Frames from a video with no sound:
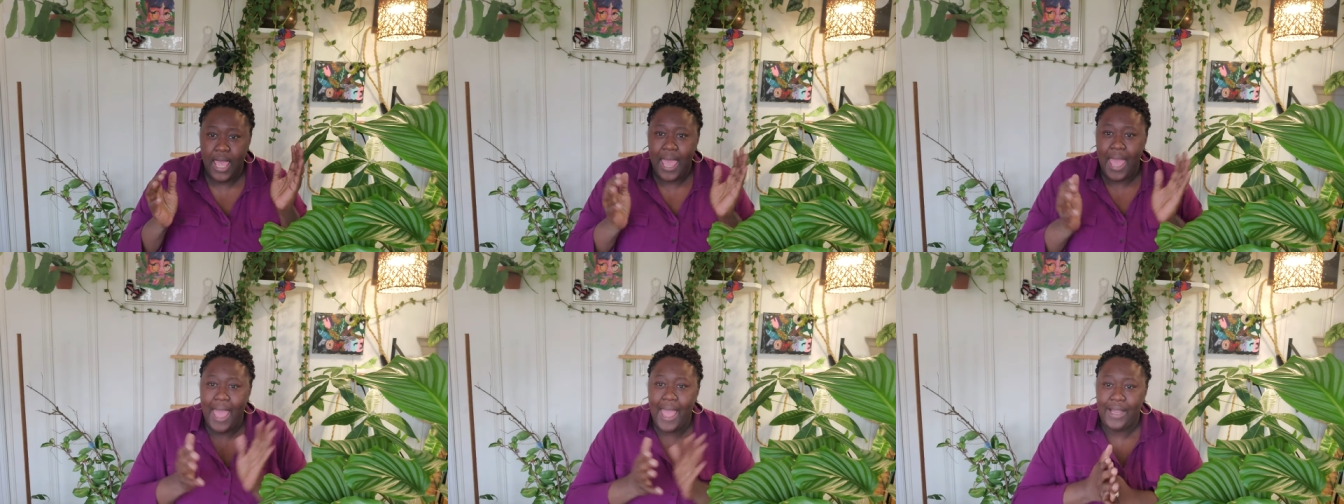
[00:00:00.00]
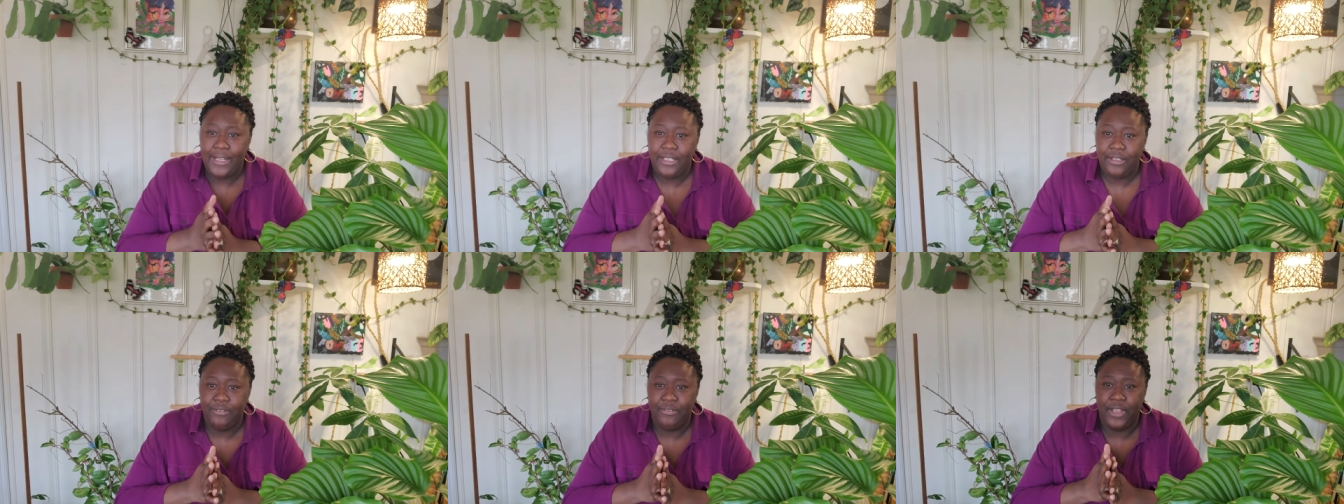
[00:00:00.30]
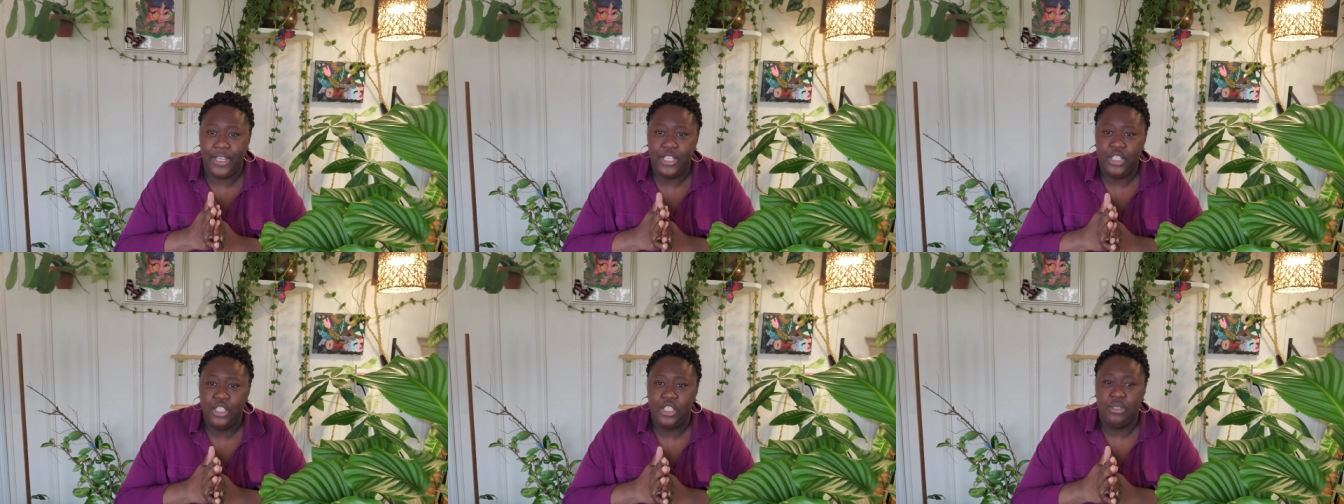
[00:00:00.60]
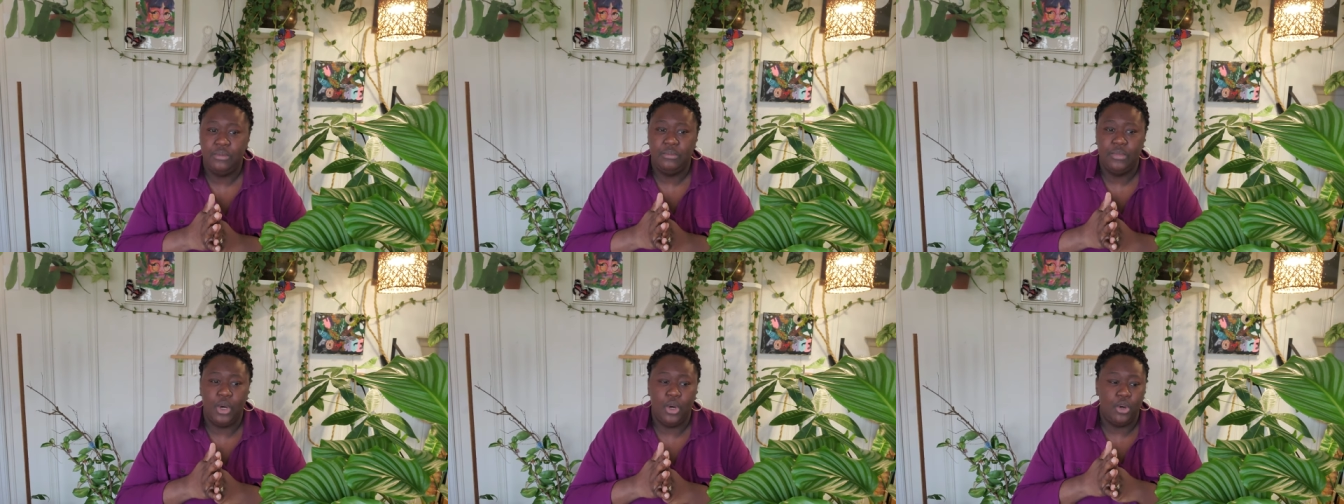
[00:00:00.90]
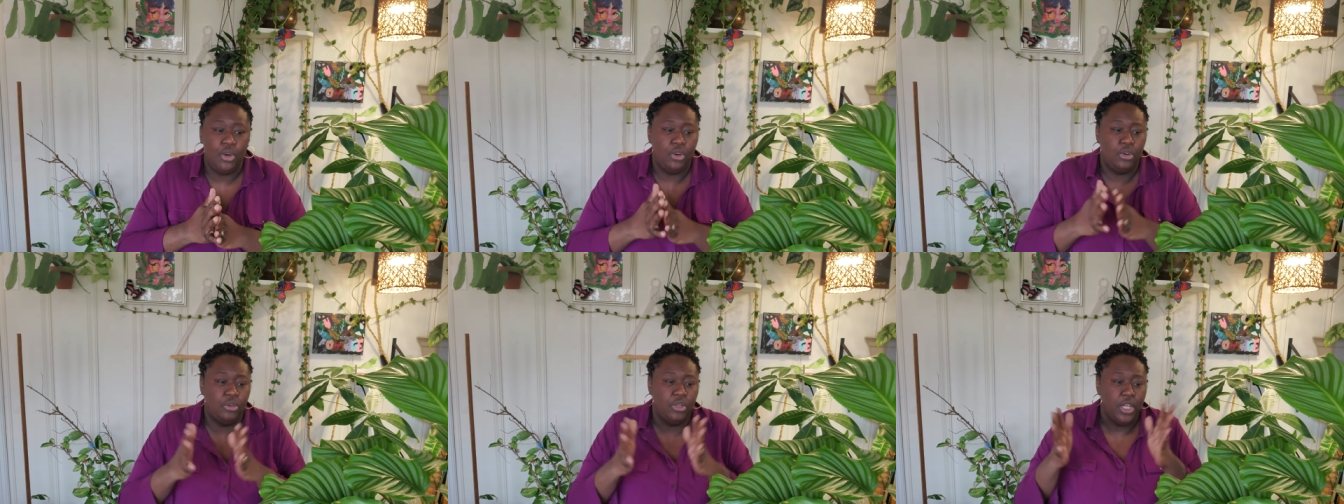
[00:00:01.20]
activation
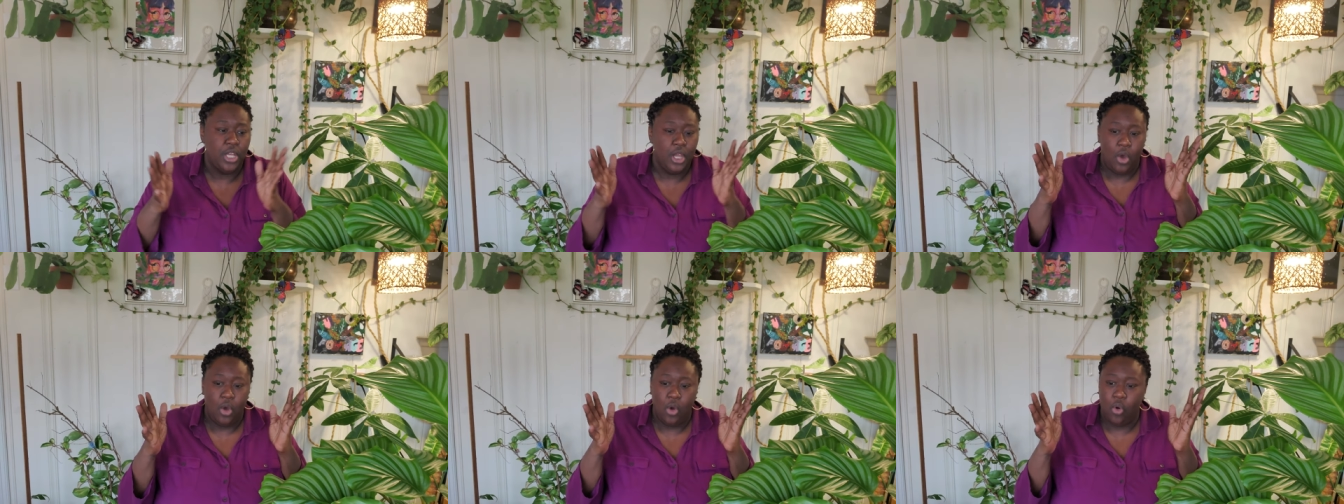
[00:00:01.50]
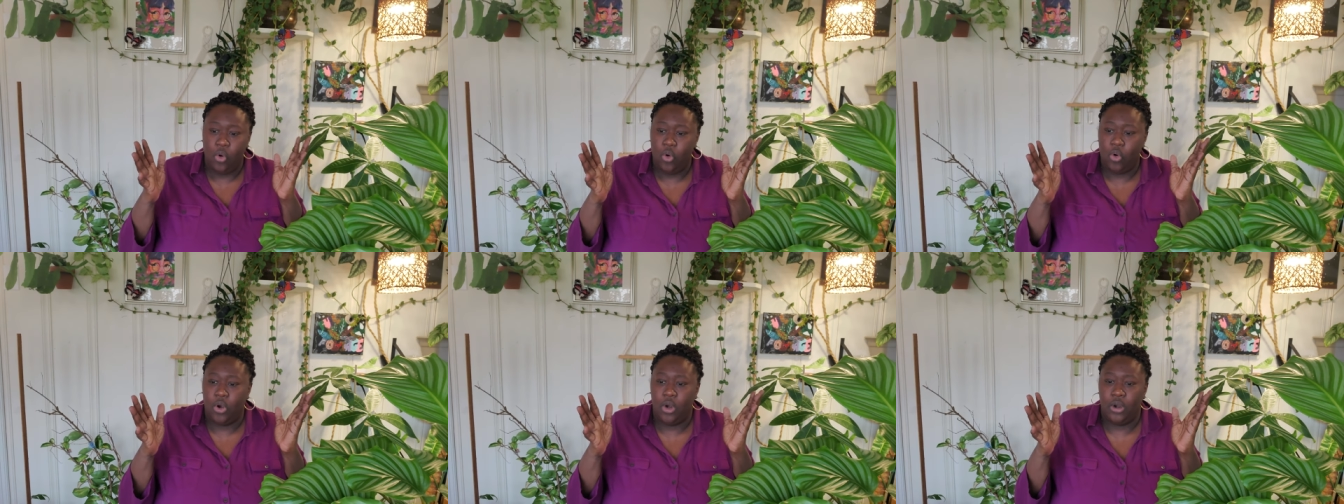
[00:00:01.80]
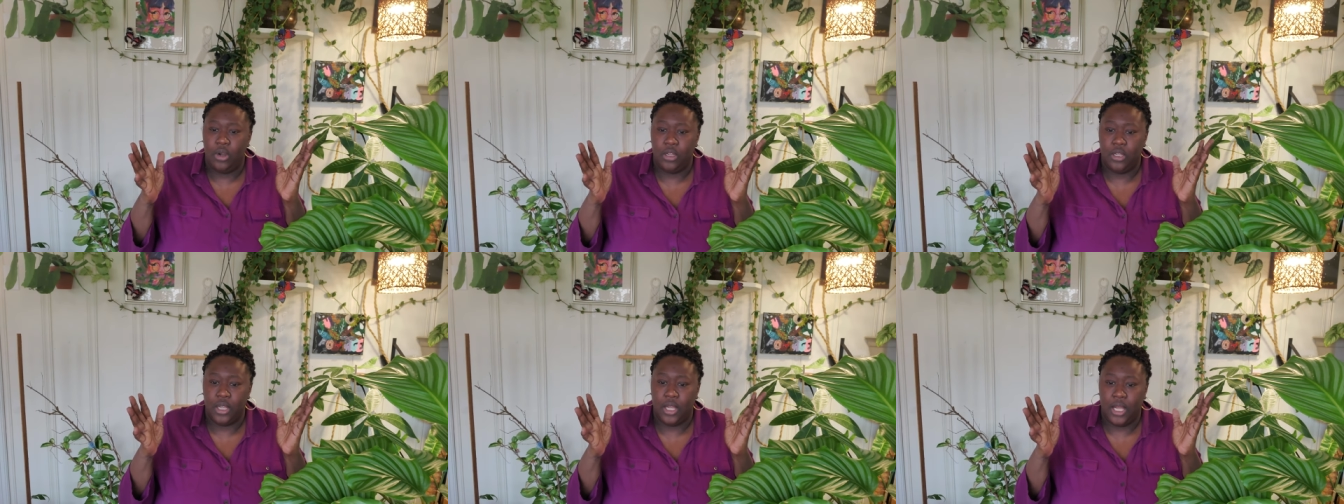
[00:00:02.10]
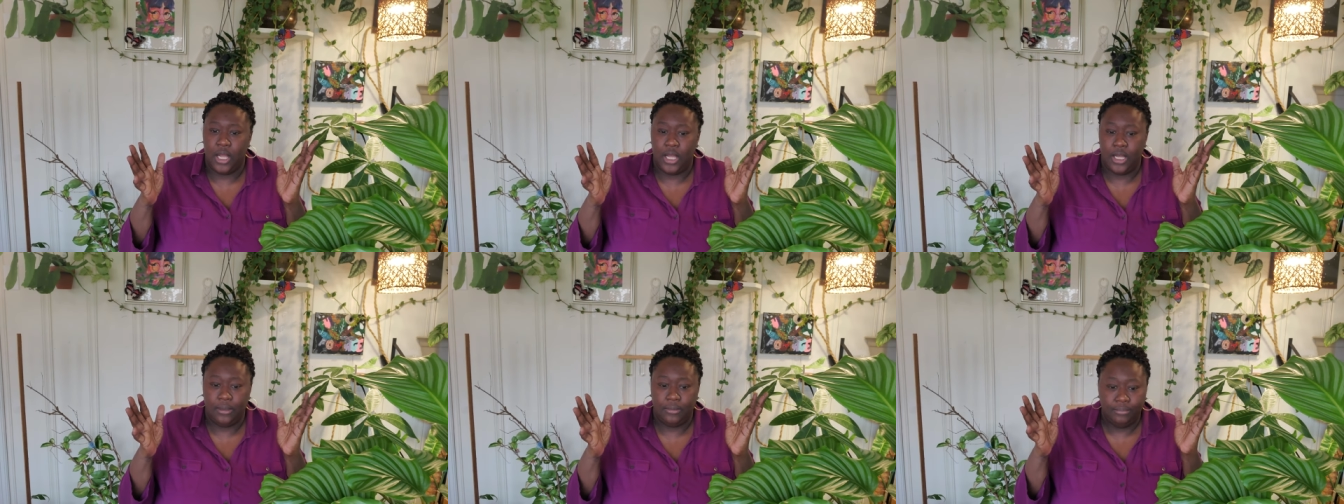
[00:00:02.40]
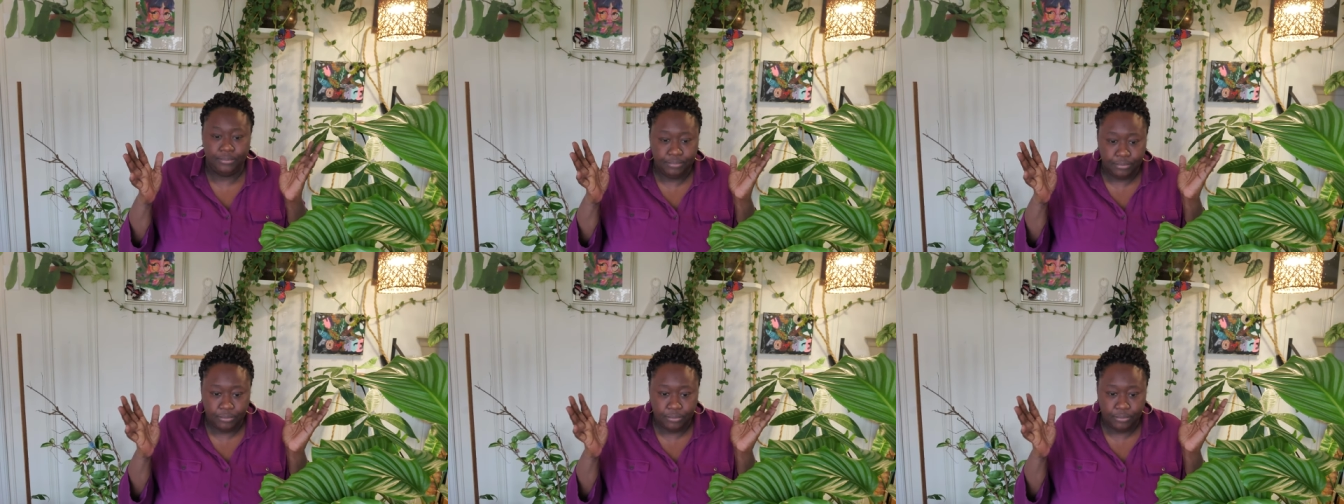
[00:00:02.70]
mode or uh,